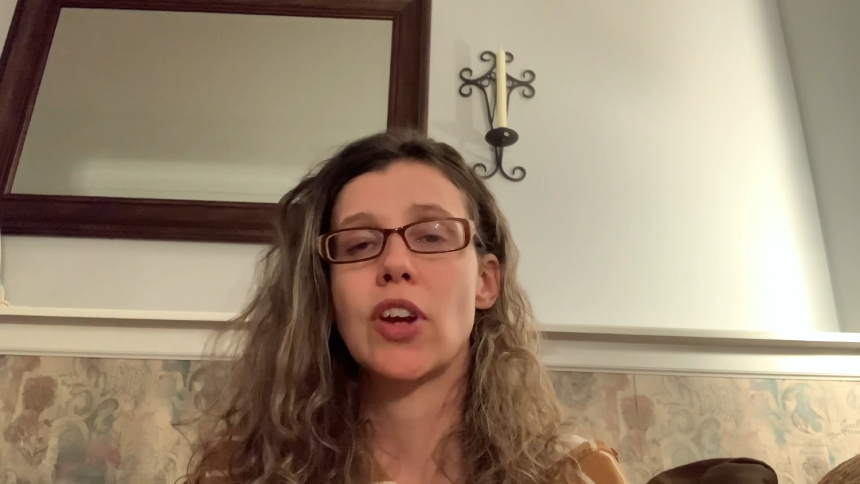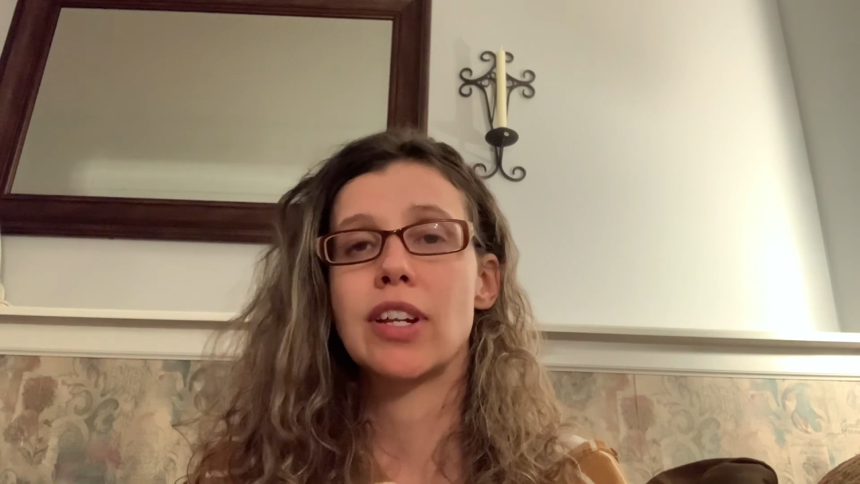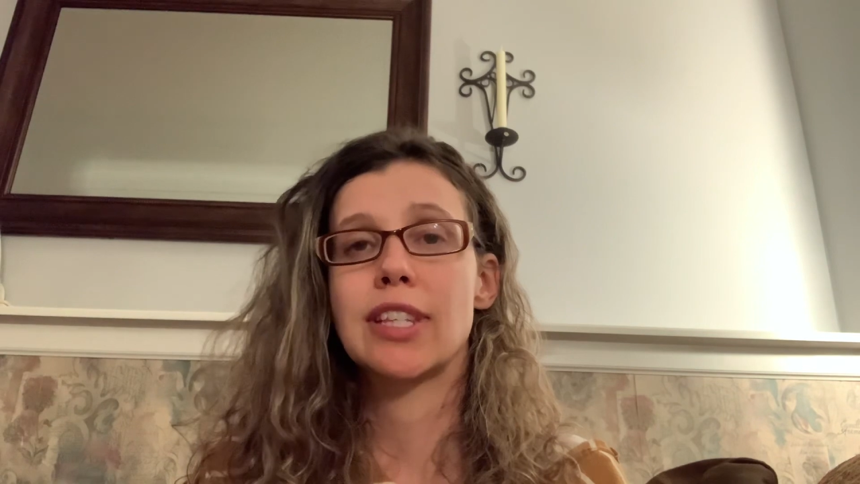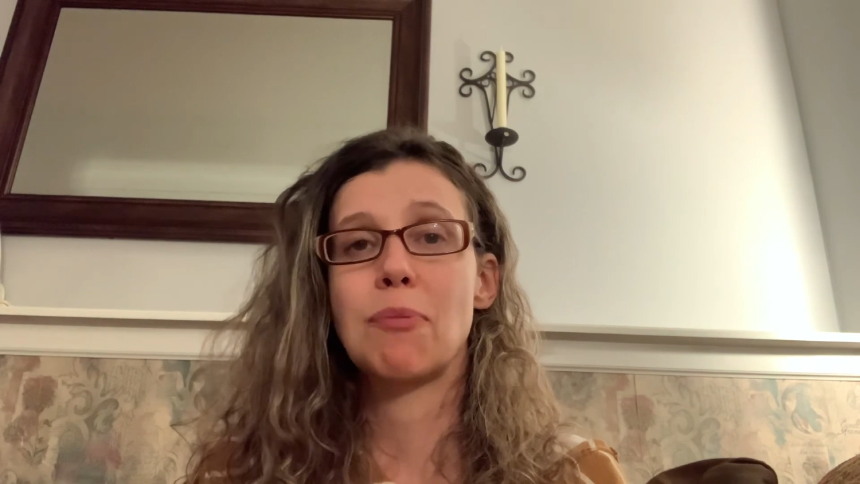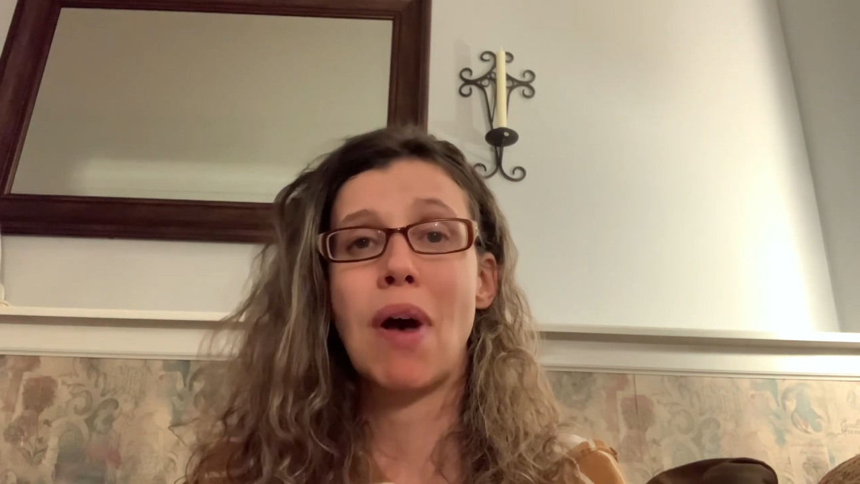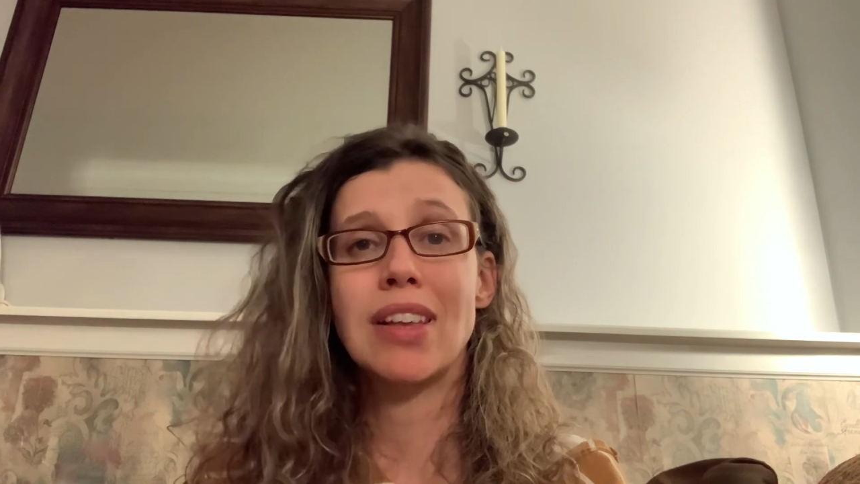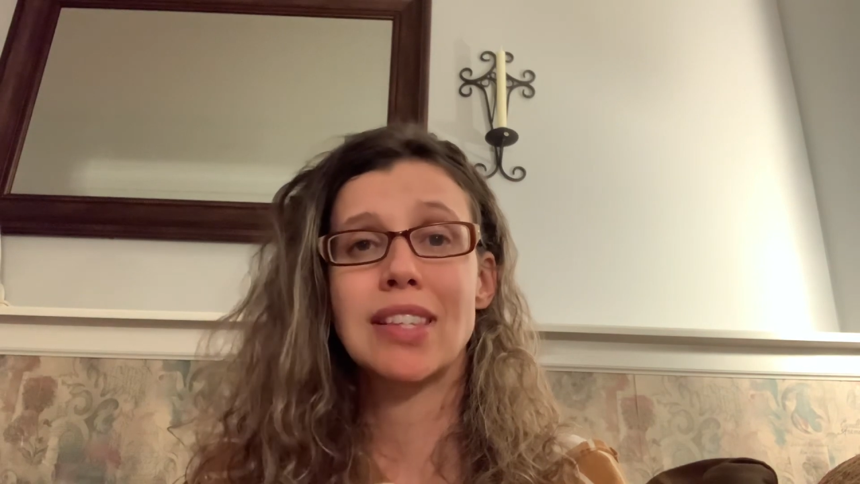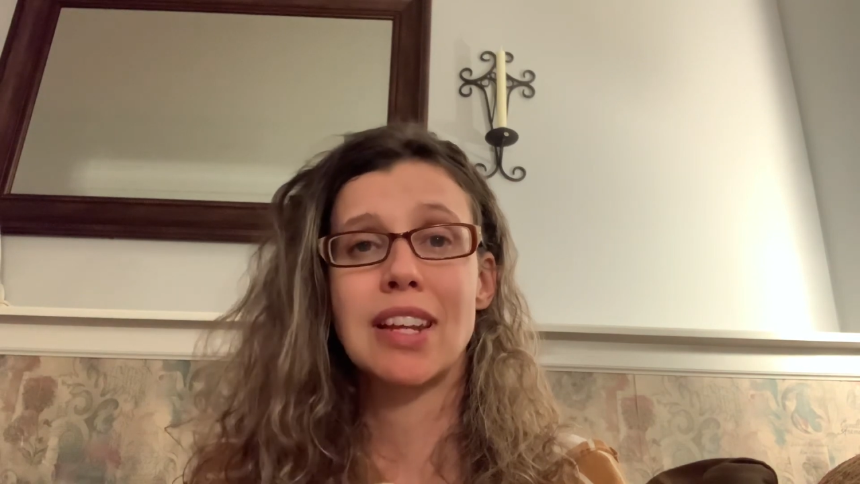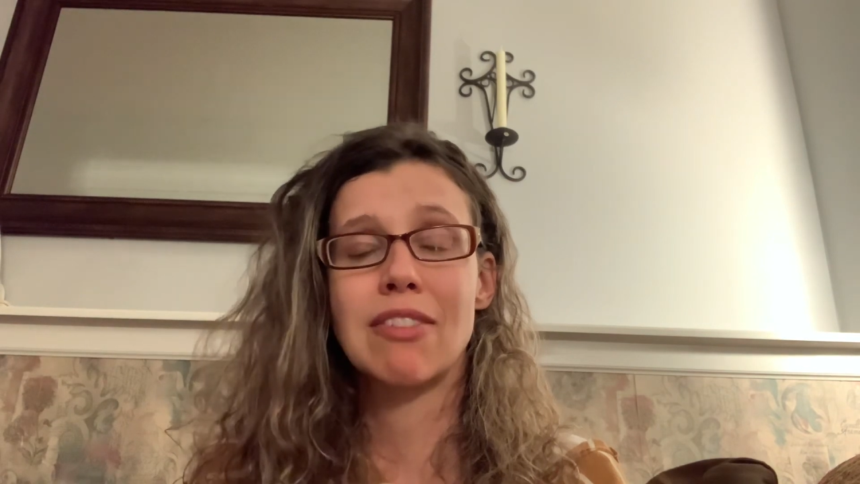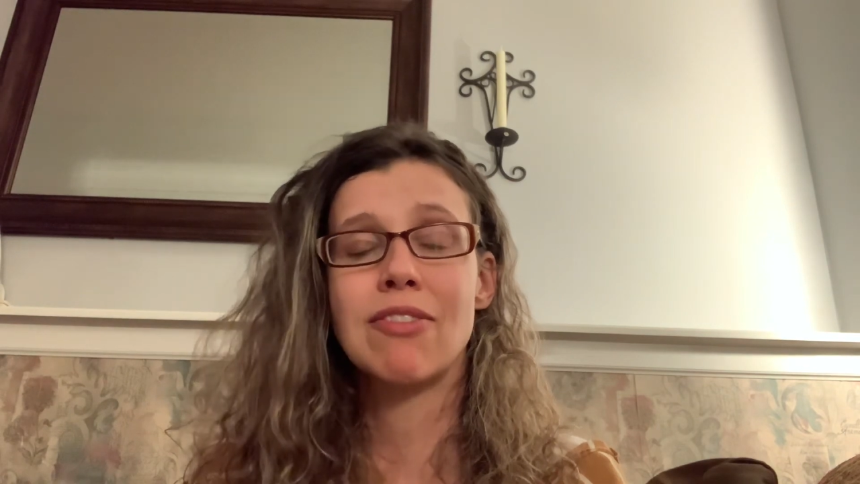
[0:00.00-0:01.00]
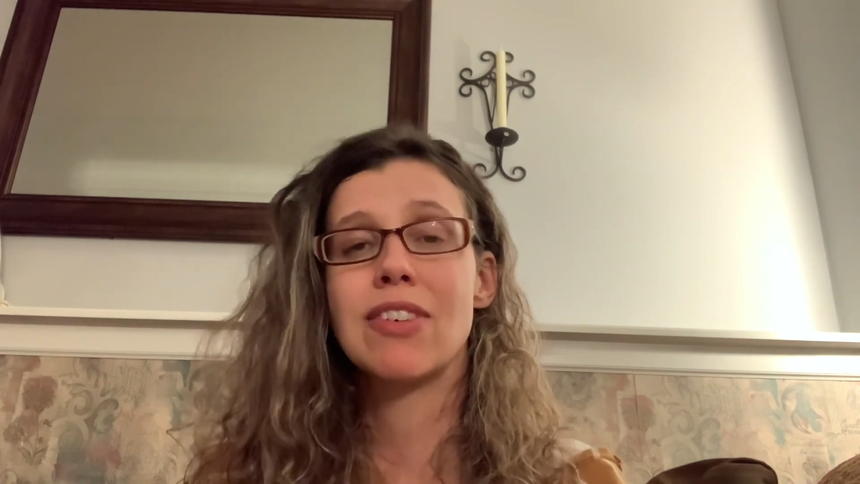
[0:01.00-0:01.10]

to stay positive.